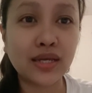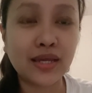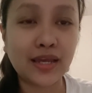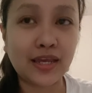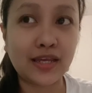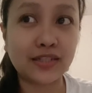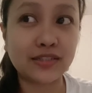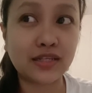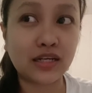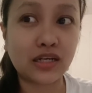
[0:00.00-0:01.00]

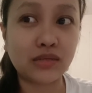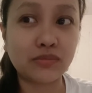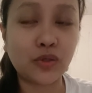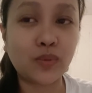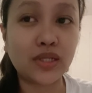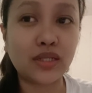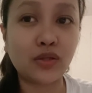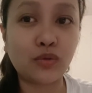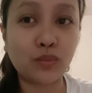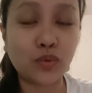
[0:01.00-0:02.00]
and you
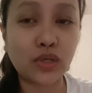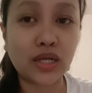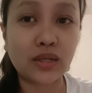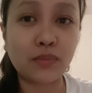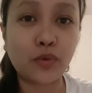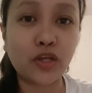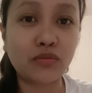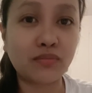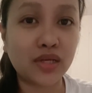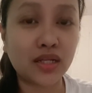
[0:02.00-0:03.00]
wanted to book an
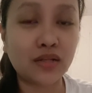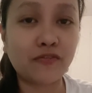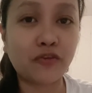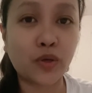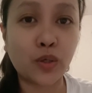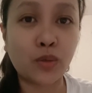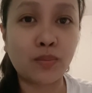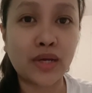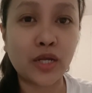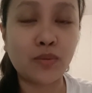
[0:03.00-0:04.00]
appointment for your
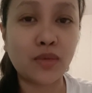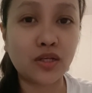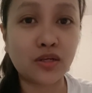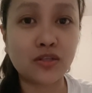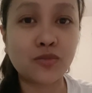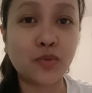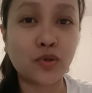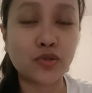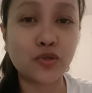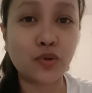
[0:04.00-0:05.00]
biometrics
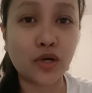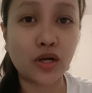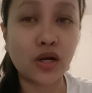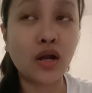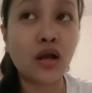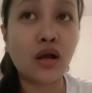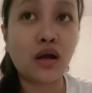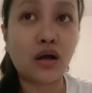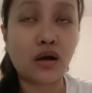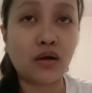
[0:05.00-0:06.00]
because you are
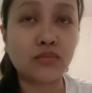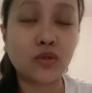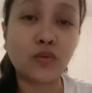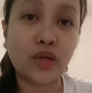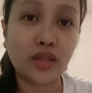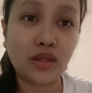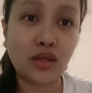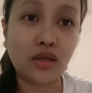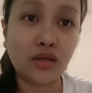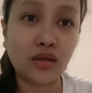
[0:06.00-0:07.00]

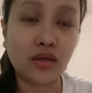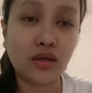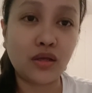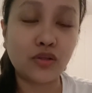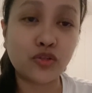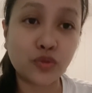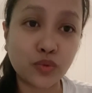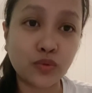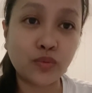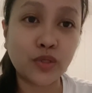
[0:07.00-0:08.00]
already
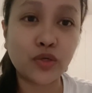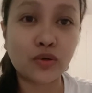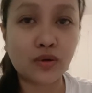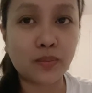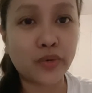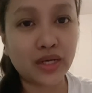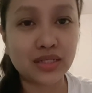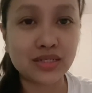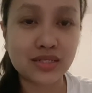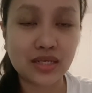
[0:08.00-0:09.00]
due with your
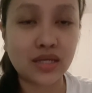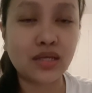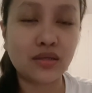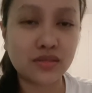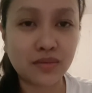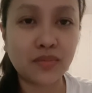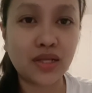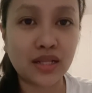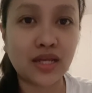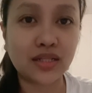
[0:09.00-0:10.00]
pregnancy,
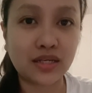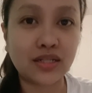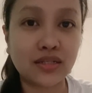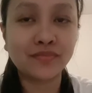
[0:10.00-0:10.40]
something like that.